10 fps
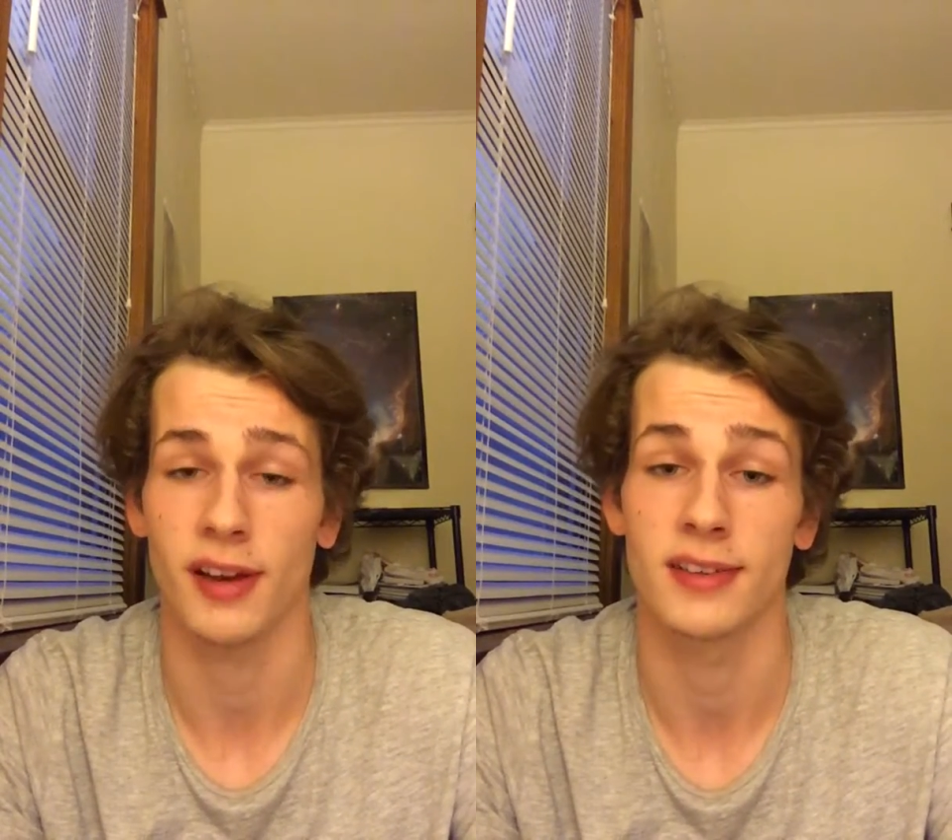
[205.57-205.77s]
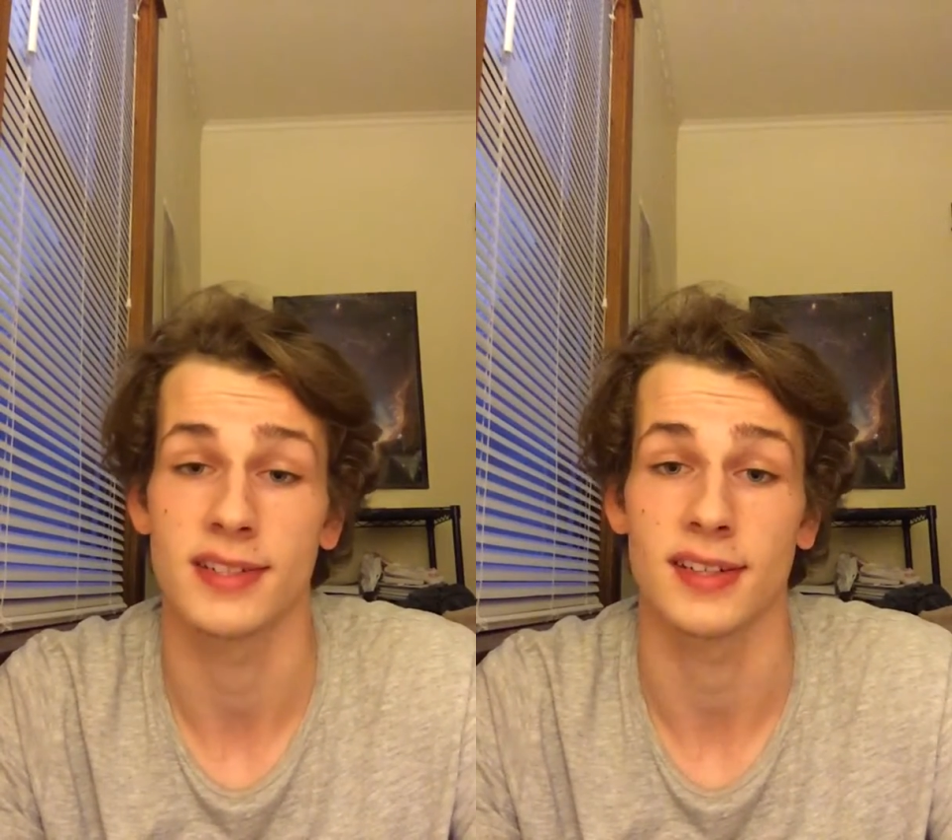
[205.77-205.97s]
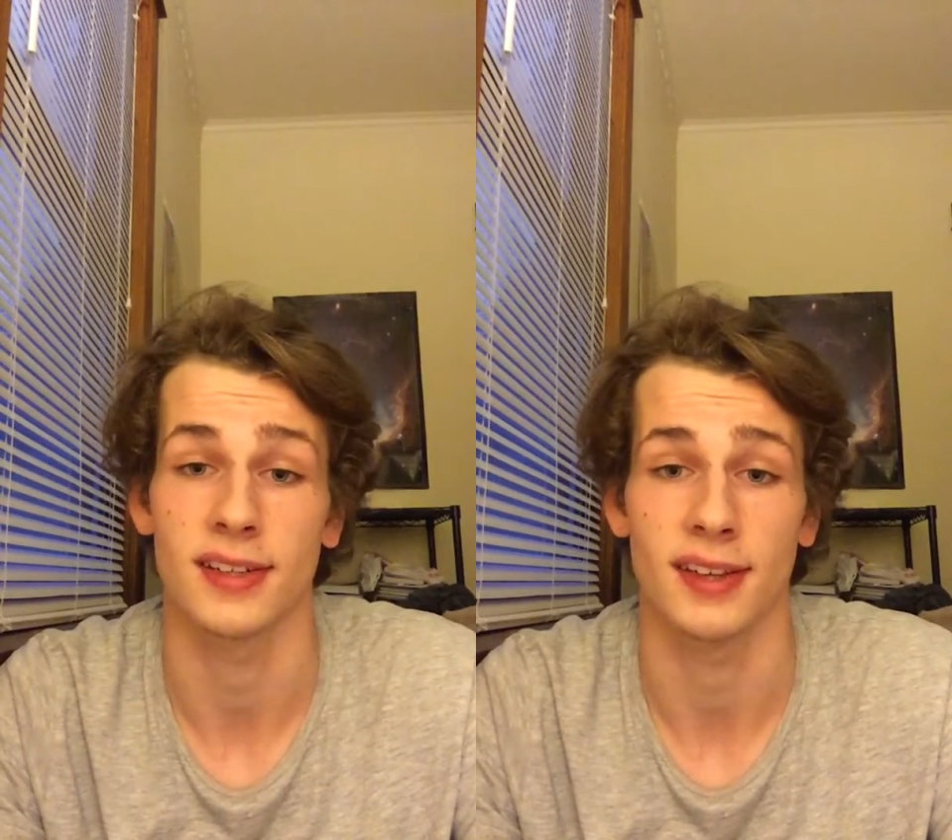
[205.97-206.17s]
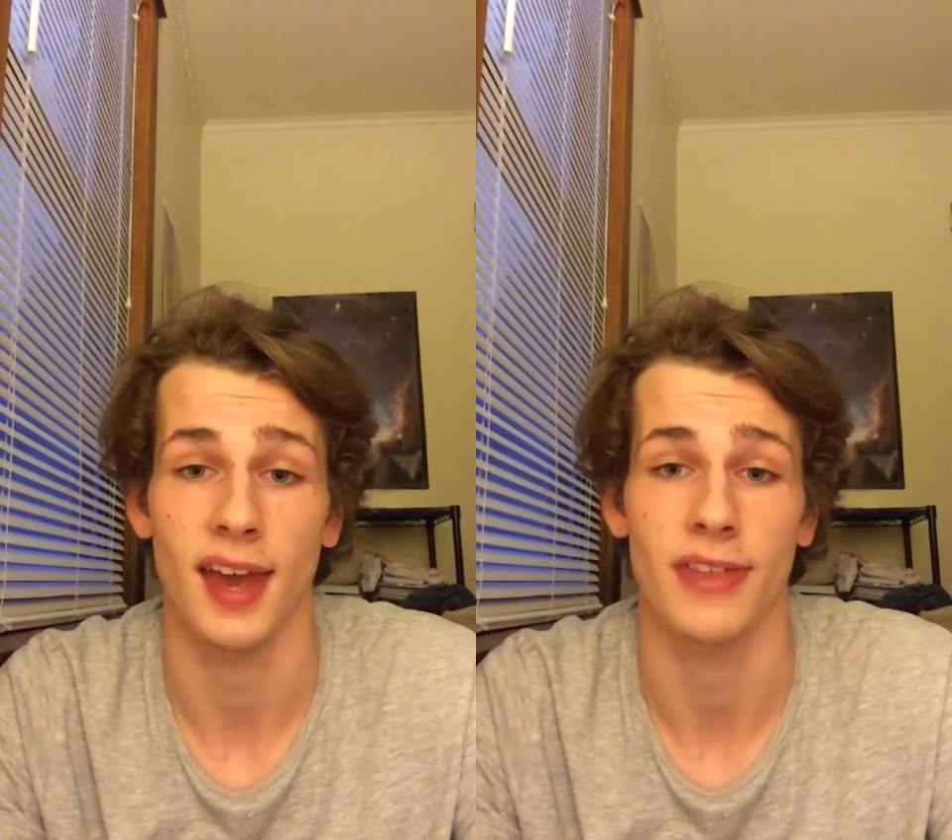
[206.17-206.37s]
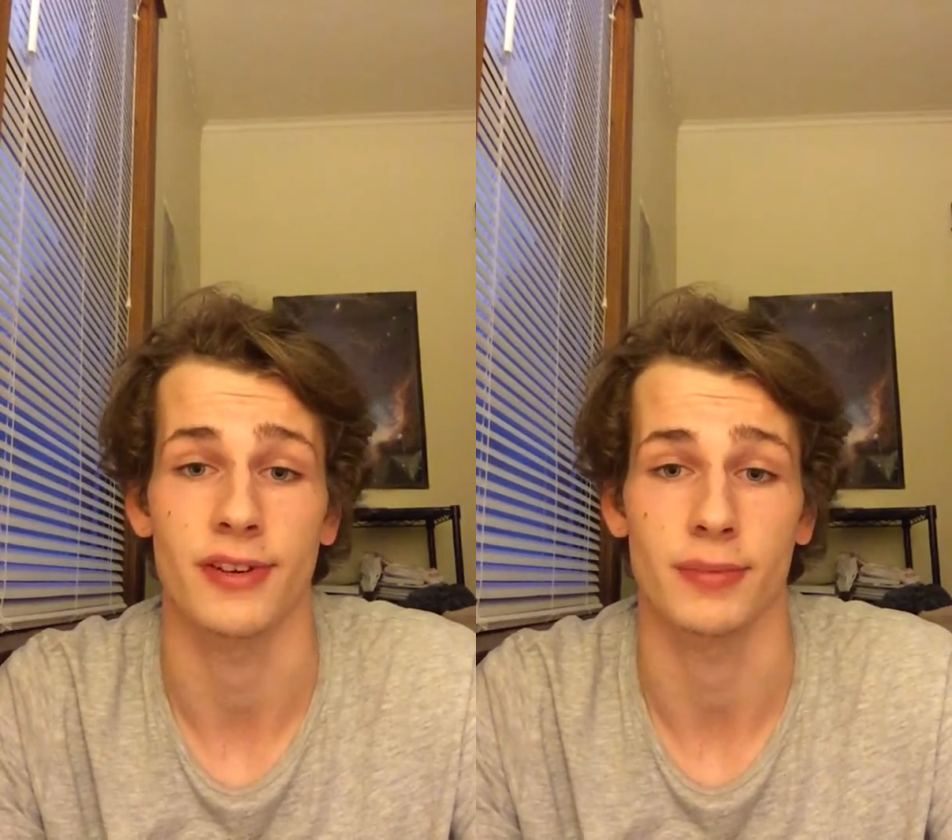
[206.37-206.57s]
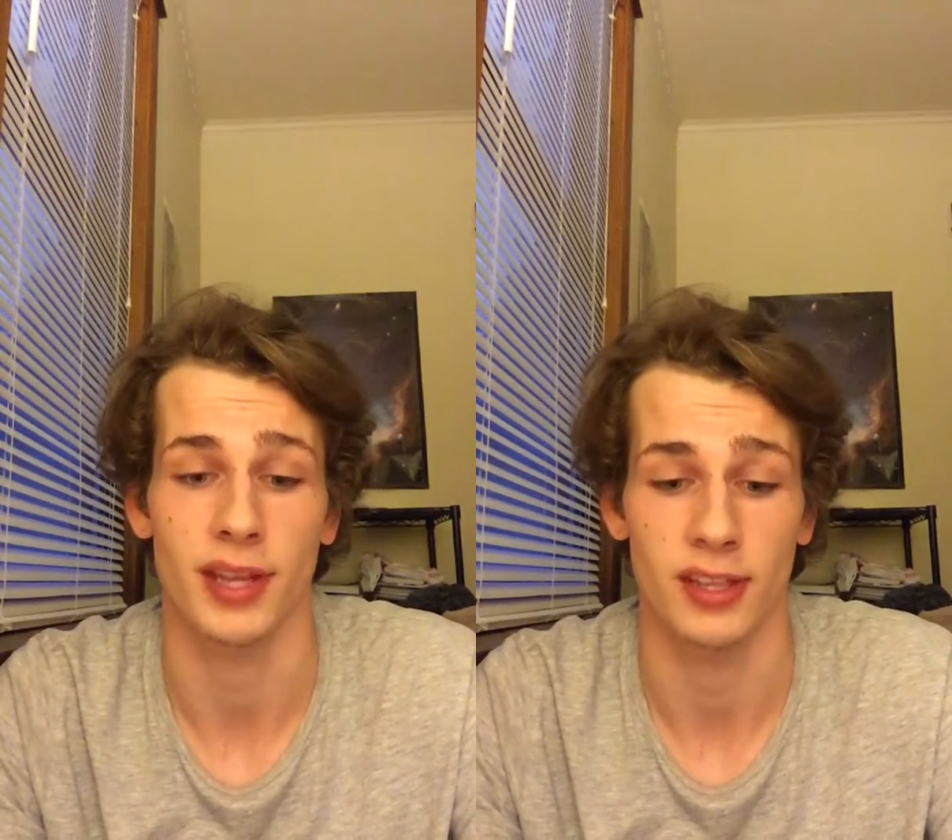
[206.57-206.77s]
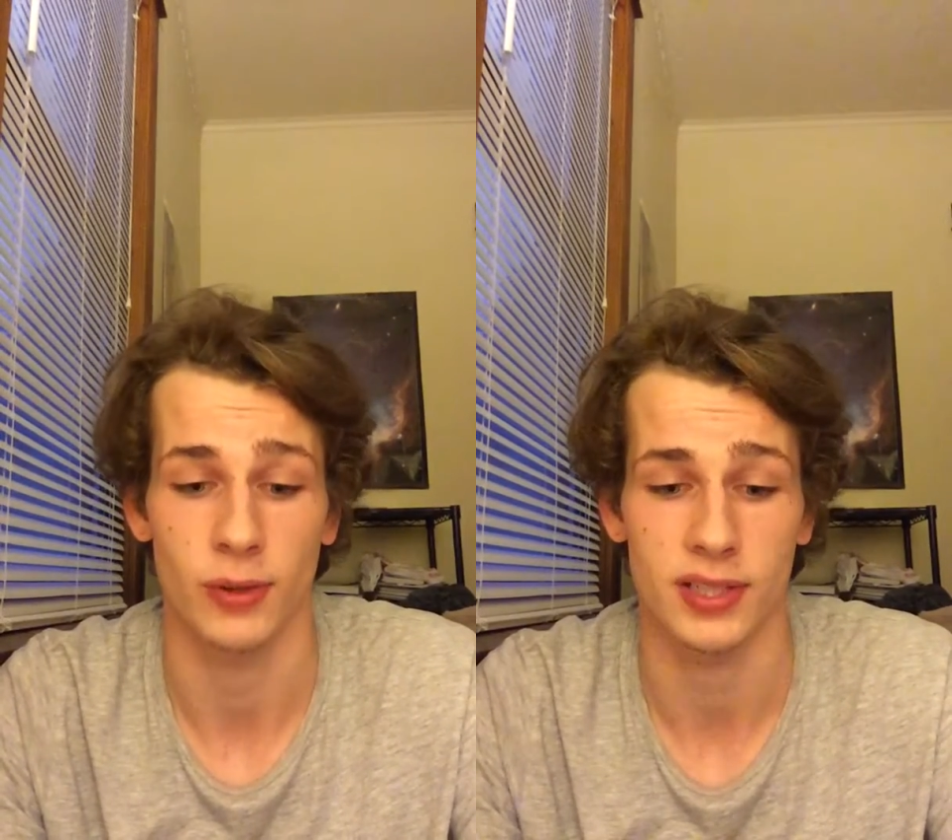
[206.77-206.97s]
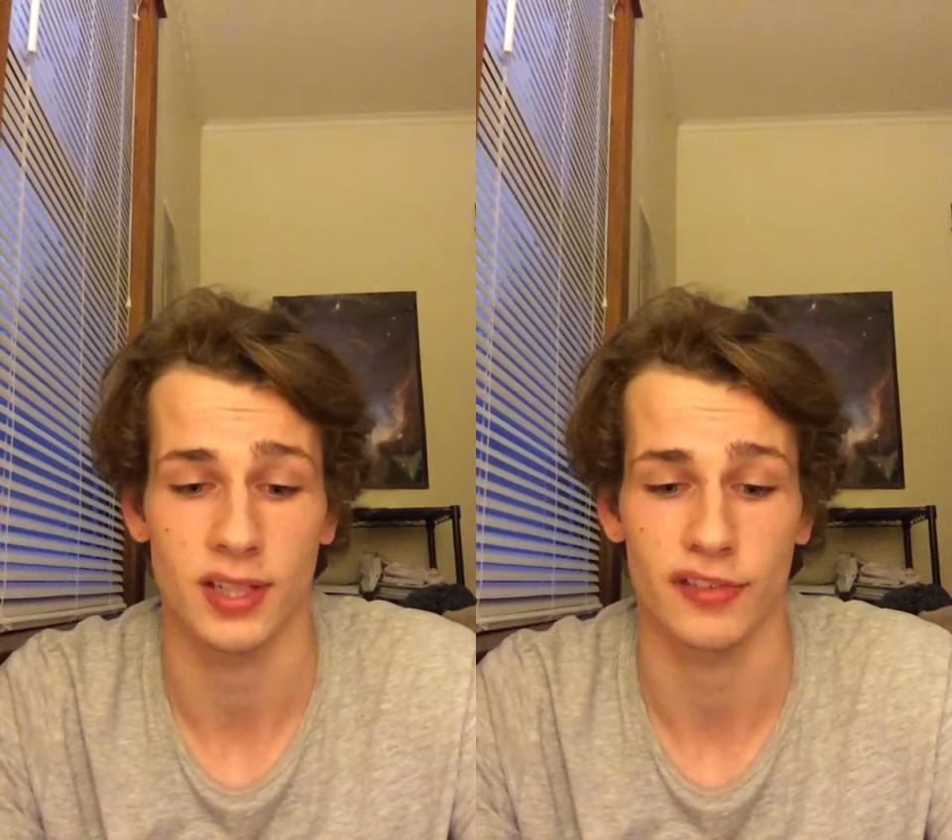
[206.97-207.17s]
hunting, and gathering by the
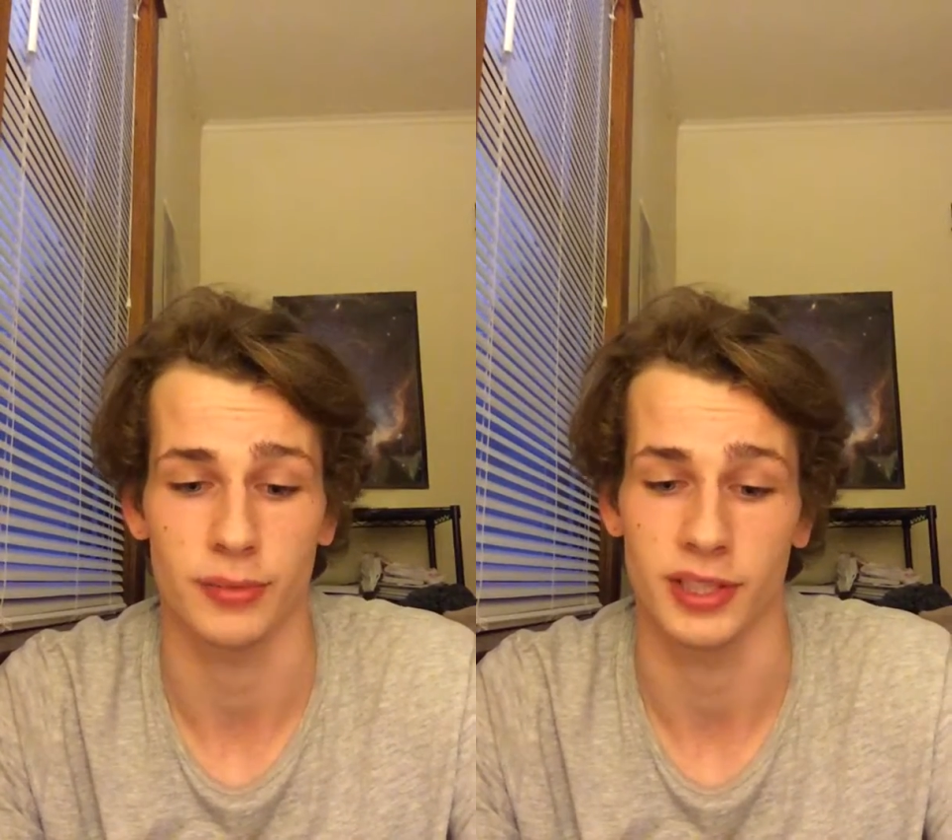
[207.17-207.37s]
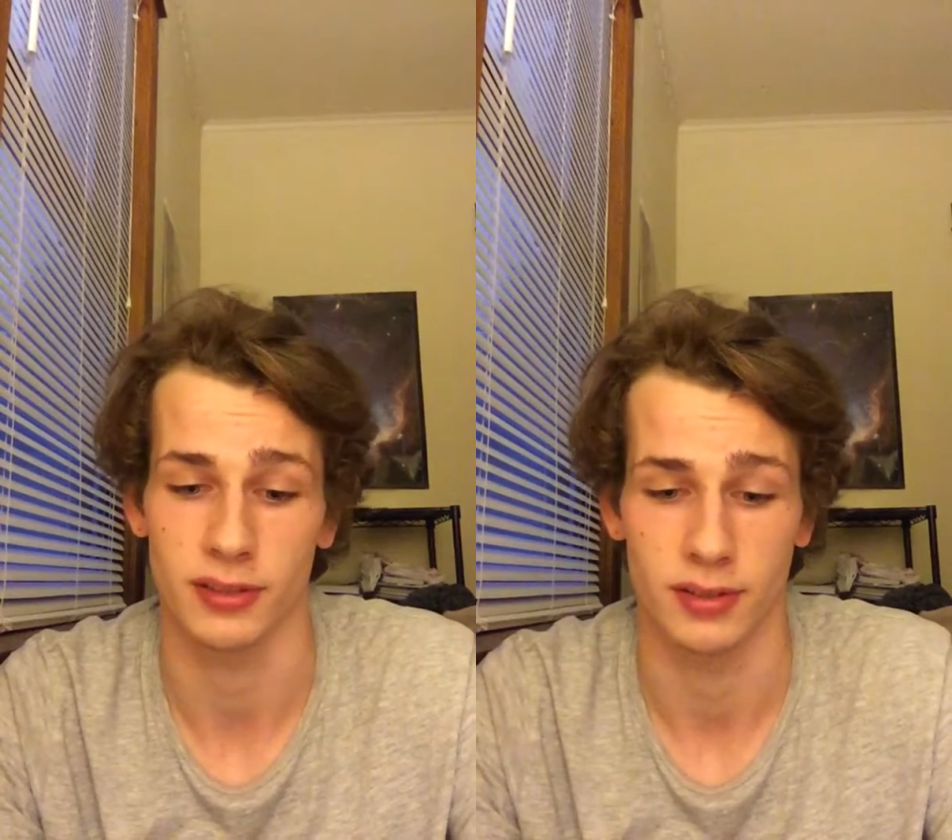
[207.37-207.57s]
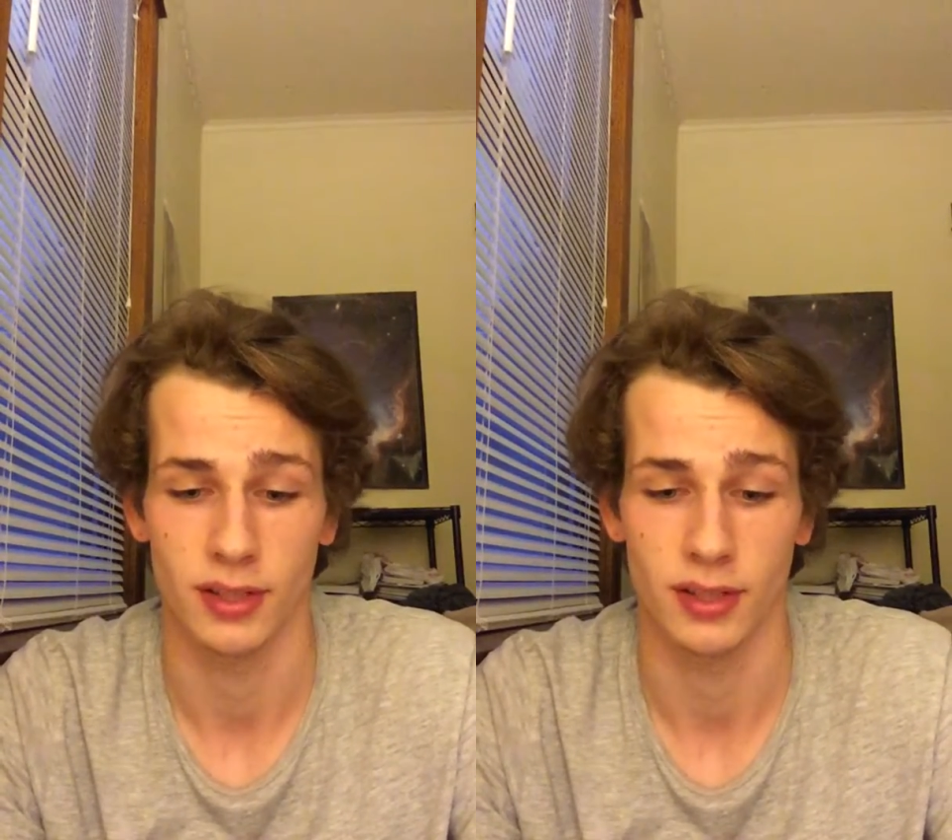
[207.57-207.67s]
U.S. government.